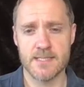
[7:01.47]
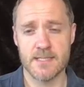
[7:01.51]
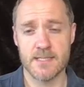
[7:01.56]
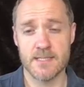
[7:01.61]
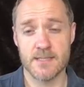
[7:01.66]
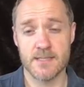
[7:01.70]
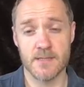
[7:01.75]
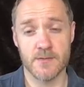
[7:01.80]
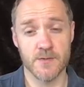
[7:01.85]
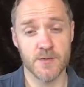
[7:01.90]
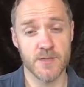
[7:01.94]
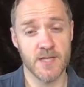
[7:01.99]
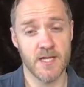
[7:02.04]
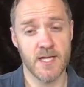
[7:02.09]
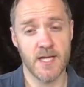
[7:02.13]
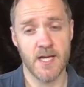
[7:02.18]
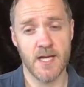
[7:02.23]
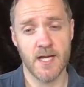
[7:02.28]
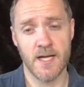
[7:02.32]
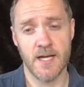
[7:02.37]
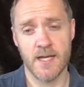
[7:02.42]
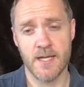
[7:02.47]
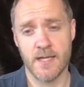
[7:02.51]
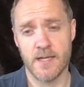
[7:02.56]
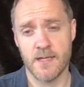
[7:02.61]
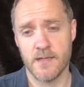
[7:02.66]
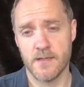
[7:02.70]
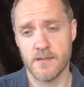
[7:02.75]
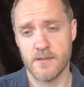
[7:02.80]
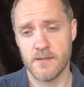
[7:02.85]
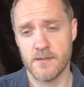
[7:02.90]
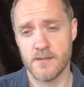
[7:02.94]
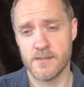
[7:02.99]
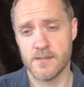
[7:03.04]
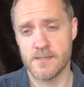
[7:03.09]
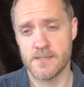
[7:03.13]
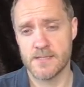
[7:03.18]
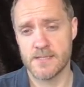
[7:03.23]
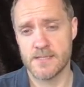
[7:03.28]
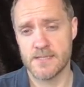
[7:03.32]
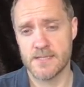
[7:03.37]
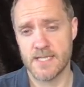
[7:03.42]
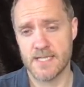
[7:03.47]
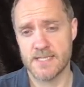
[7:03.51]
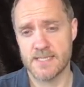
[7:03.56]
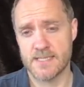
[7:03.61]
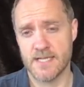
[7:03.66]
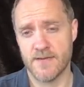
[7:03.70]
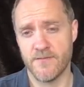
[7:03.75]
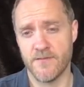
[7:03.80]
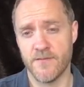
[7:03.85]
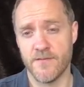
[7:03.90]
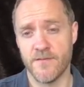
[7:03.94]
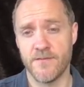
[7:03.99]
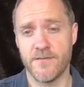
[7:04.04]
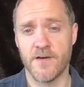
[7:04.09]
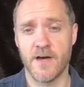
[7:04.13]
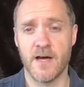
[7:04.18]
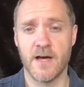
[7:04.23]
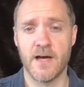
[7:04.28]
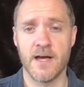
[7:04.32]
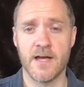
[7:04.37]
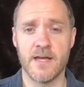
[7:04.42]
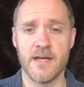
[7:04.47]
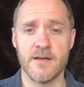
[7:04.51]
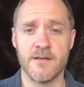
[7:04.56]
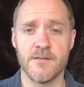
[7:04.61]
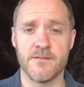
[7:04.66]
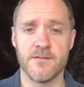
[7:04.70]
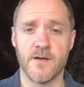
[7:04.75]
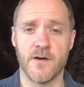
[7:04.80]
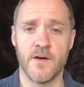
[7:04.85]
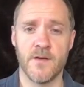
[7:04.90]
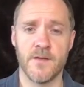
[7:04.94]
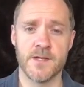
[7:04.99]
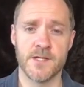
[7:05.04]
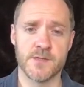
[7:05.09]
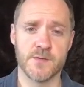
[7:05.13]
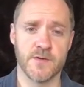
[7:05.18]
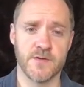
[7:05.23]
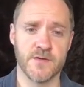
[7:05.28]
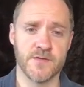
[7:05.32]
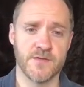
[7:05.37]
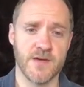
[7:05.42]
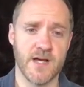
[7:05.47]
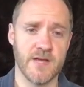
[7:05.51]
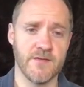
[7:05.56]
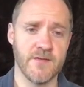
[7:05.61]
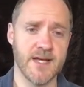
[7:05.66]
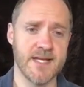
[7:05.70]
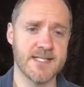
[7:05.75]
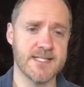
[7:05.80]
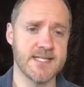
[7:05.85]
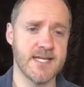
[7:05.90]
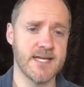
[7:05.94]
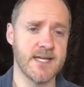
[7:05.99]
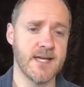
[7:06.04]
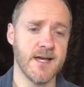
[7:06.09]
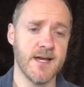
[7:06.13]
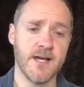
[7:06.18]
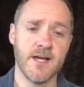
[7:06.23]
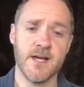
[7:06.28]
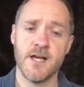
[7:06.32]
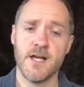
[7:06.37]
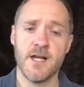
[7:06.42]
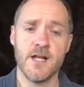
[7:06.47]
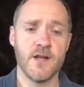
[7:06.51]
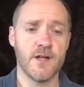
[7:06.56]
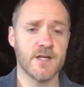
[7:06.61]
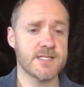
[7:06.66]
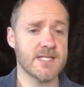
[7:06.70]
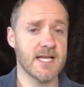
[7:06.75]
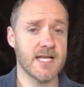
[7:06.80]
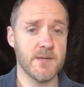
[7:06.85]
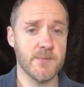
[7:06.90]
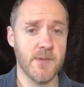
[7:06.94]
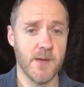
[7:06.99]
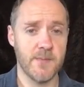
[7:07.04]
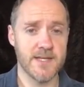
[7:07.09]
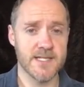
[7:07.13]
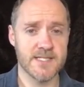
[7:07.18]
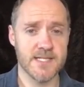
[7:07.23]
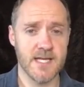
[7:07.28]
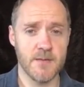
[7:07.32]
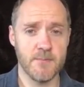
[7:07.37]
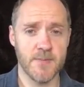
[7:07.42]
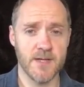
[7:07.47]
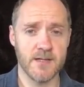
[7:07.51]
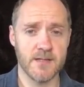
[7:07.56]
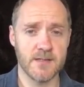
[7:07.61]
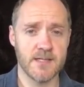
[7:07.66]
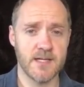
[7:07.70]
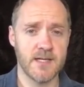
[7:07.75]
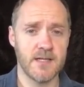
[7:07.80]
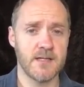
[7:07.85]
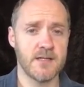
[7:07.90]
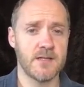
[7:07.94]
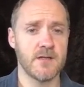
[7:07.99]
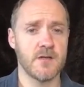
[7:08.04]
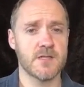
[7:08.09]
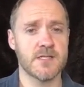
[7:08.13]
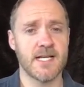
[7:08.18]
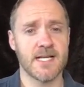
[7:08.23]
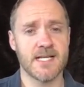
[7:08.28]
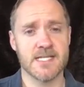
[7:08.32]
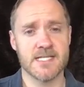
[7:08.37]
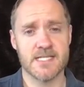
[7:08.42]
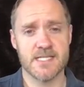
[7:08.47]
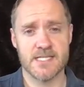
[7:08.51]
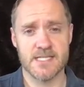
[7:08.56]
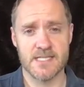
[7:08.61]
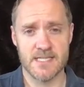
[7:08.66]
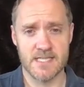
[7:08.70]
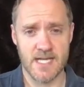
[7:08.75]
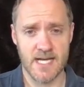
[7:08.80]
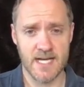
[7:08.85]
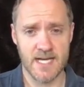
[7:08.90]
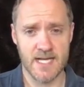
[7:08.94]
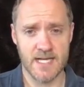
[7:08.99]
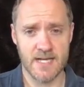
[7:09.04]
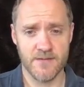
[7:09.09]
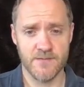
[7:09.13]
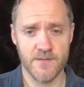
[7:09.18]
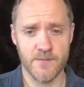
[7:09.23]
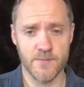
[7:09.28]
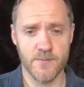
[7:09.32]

until July, 675. On this one's 580. Looks like it might be the same building. Looks like a slightly different